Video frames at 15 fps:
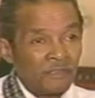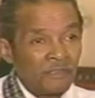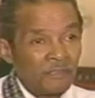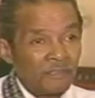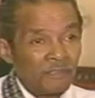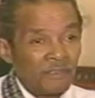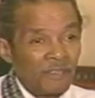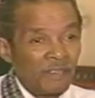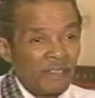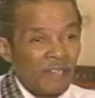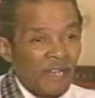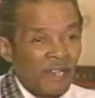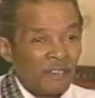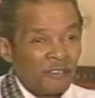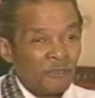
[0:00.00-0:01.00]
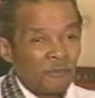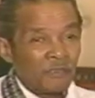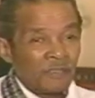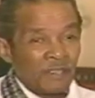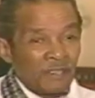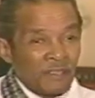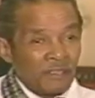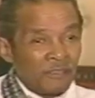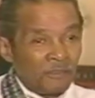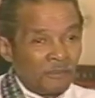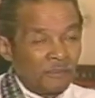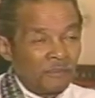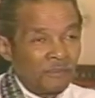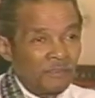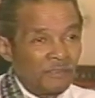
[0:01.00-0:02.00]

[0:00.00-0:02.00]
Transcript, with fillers: Mm -hmm. I know what they can do,